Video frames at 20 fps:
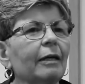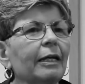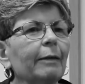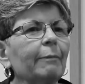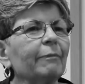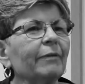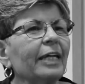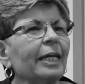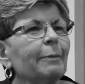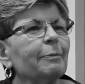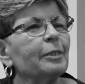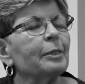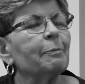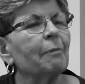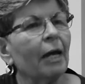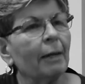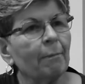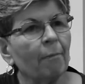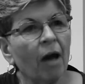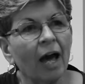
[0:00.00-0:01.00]
It keeps
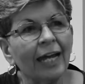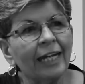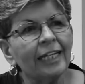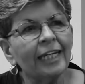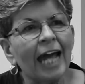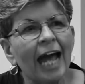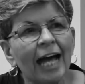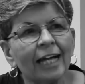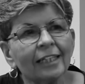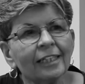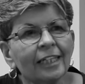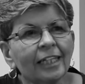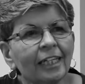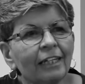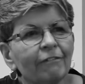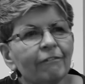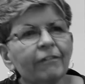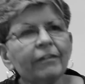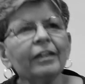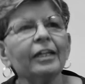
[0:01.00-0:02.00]
my mind
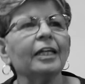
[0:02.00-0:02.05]
active,